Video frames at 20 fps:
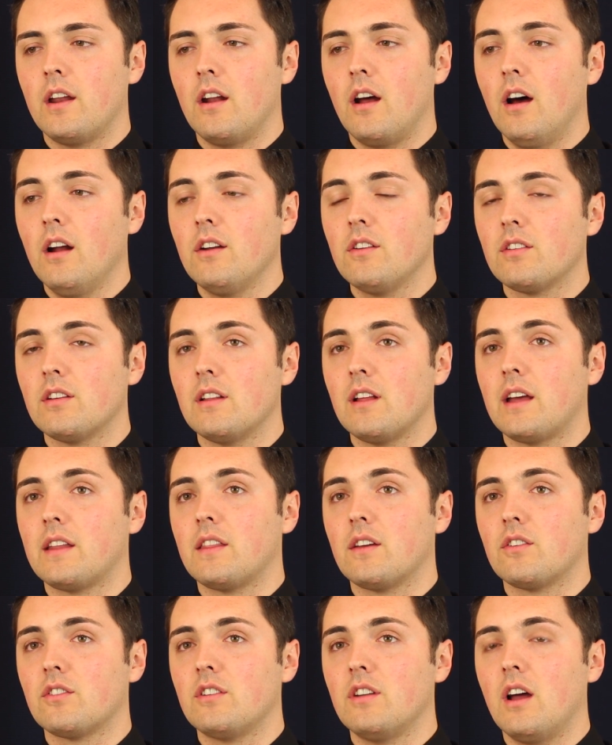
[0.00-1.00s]
And honestly,
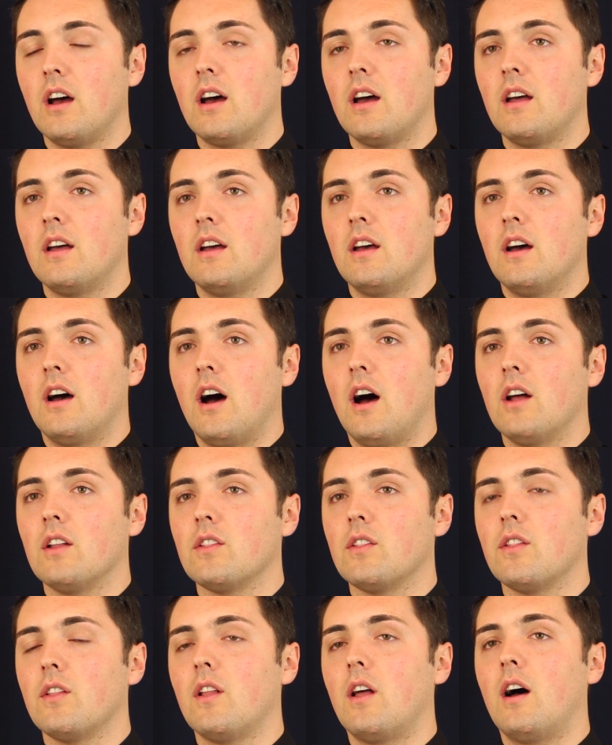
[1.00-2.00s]
like, there's not a
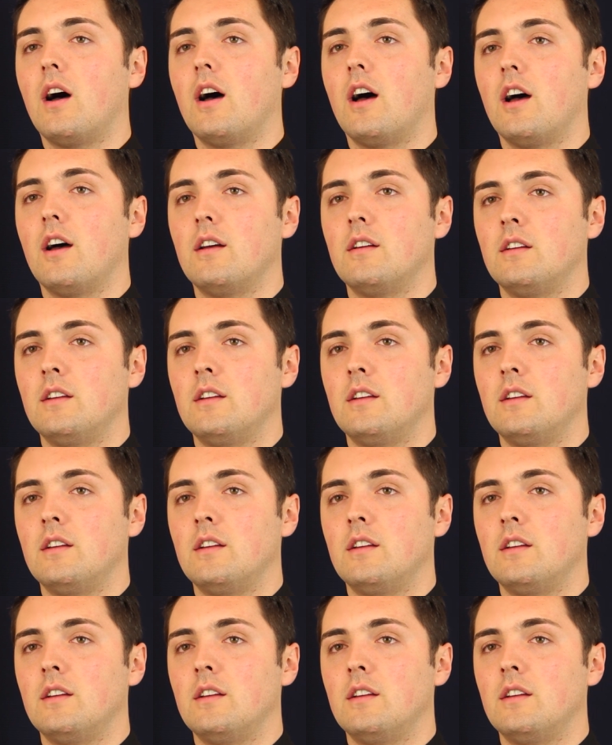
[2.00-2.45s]
lot